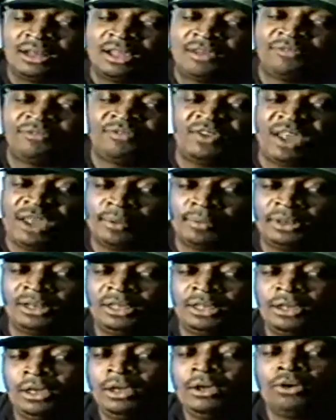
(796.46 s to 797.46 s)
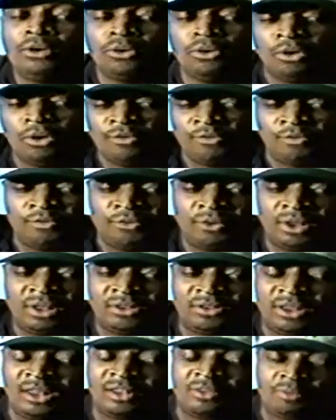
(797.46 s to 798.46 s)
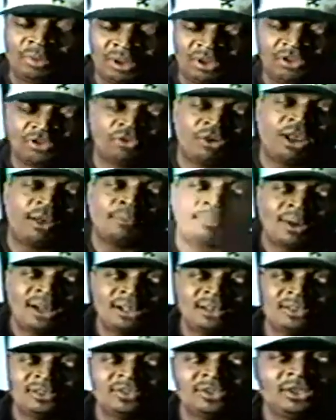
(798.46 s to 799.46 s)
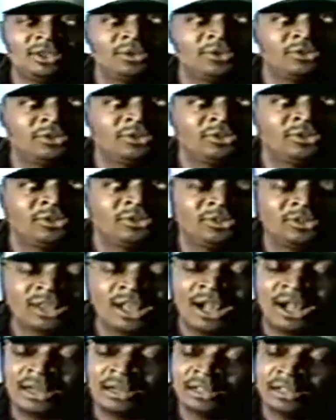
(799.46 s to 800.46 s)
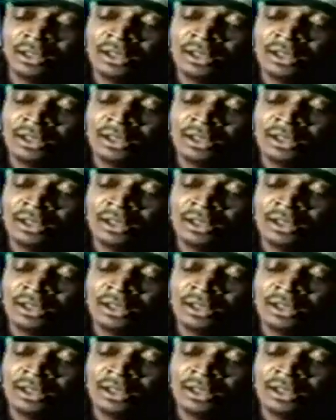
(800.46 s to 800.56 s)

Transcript: in their family or friends that's been trapped by these ills of society.